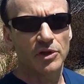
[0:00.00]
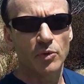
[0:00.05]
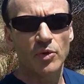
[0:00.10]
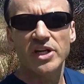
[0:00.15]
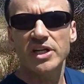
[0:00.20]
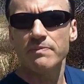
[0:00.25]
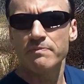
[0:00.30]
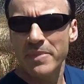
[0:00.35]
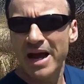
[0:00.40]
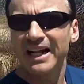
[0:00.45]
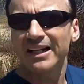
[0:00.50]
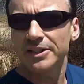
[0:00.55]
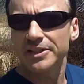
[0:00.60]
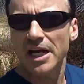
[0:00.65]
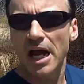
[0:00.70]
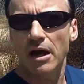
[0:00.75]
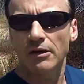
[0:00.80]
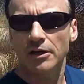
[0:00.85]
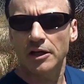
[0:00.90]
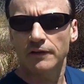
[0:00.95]
go into
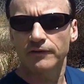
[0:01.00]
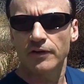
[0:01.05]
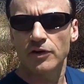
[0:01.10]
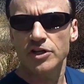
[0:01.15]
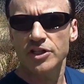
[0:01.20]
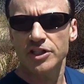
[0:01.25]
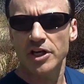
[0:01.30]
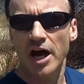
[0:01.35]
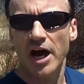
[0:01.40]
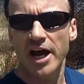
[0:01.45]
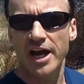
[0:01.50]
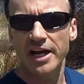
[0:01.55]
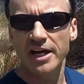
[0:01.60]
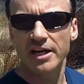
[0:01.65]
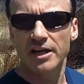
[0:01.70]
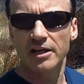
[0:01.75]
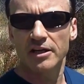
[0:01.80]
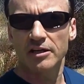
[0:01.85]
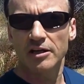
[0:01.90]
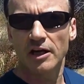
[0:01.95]
meltdown at the first
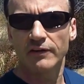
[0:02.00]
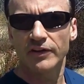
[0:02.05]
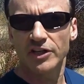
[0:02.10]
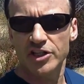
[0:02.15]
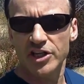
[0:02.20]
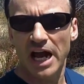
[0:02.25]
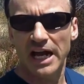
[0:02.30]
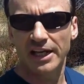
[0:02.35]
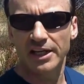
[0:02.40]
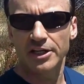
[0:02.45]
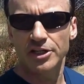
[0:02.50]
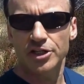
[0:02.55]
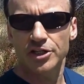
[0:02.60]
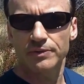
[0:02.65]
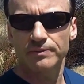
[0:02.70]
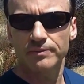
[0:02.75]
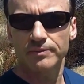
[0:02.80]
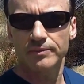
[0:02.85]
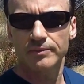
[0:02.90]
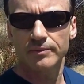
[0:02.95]
sign of a
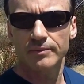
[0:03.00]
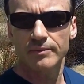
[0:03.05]
challenge.